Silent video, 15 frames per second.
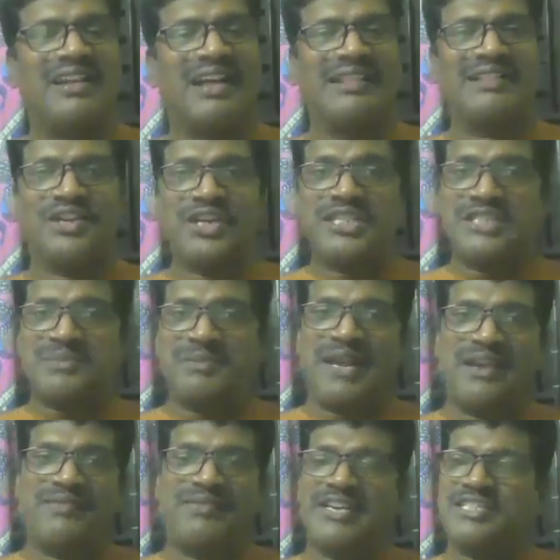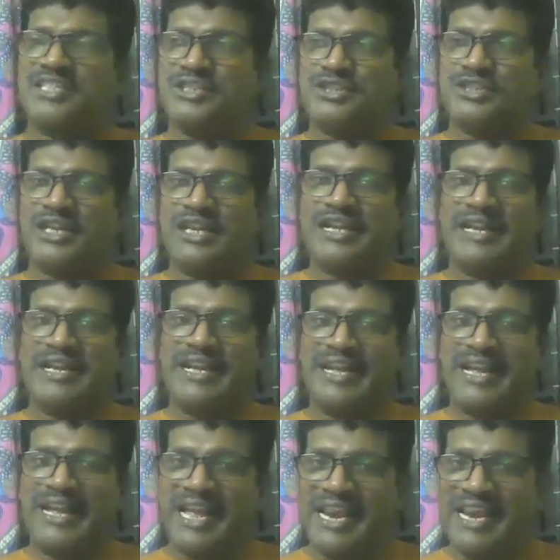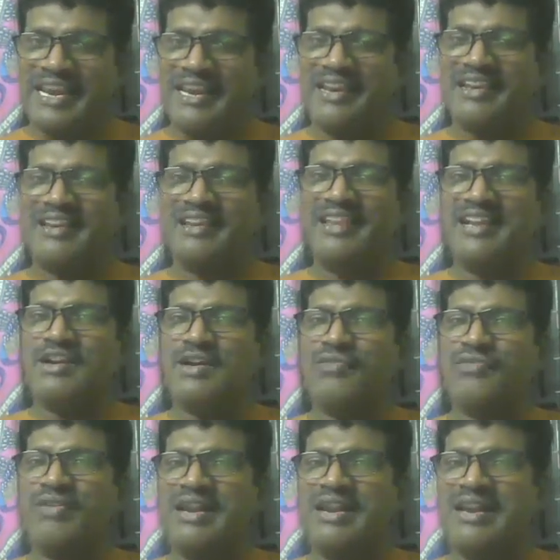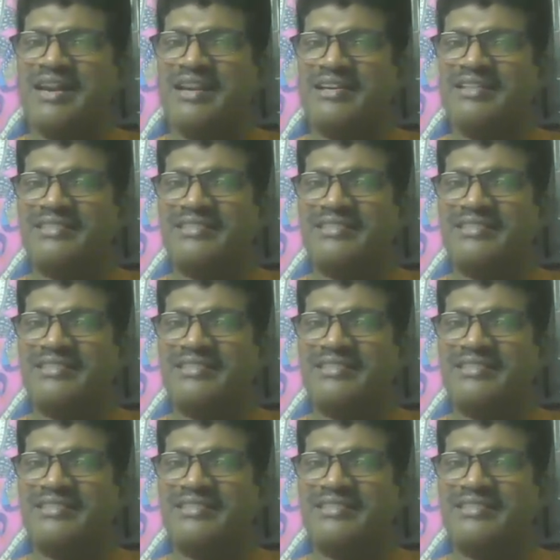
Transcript: And the rich man went into the hell, lake of fire.